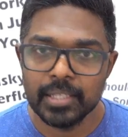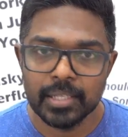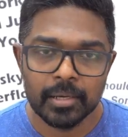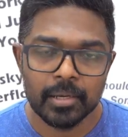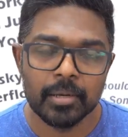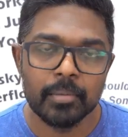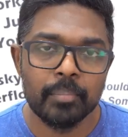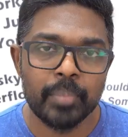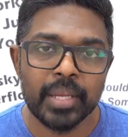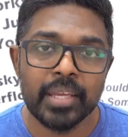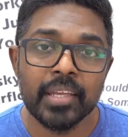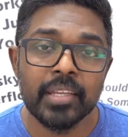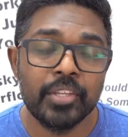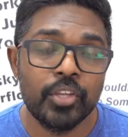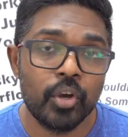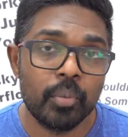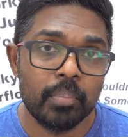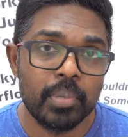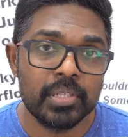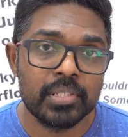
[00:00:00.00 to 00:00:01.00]
uh, bring in
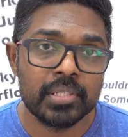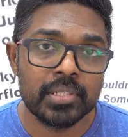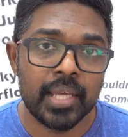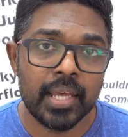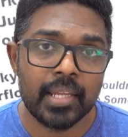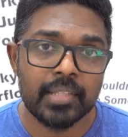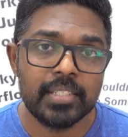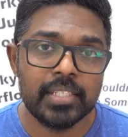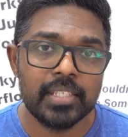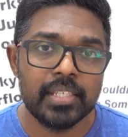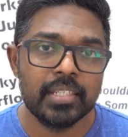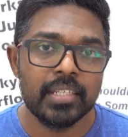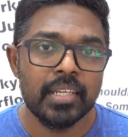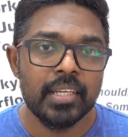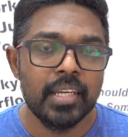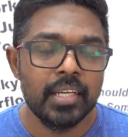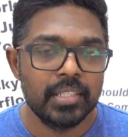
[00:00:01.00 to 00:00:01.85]
your personality.